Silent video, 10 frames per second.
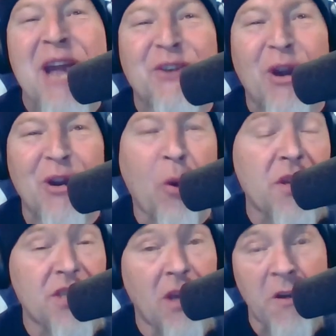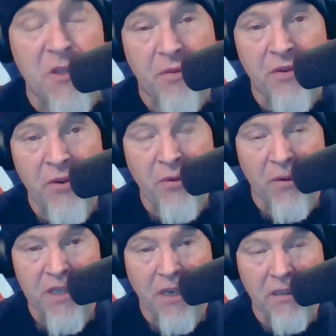Dark Horse
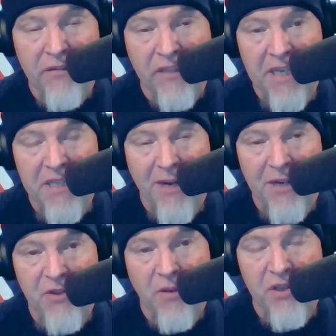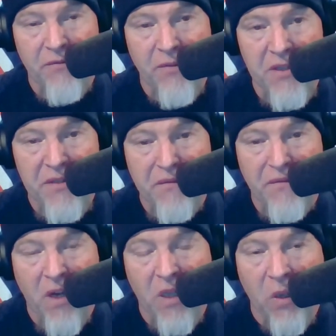Entrepreneurs. I'll leave links in my description for you to
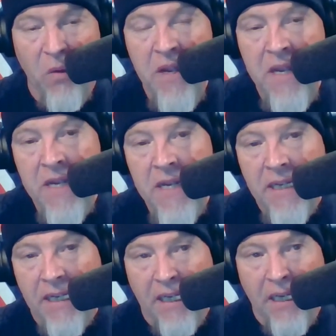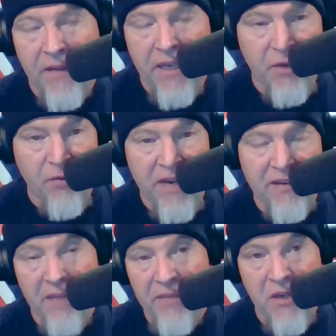follow. They agreed
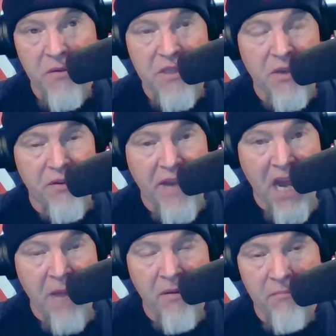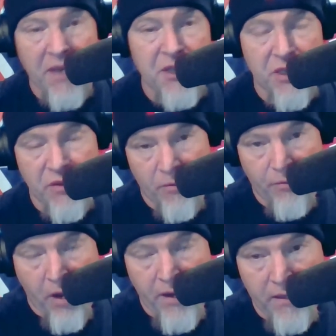to let me use their name and mention their
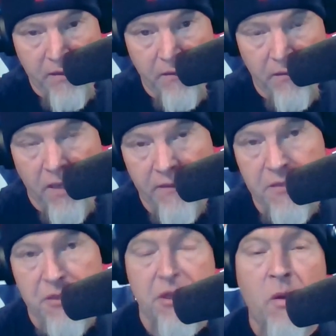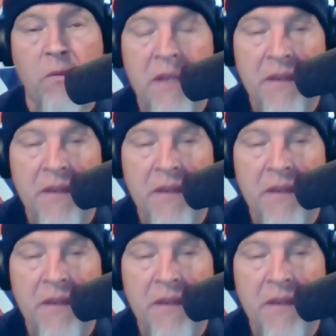product on this show.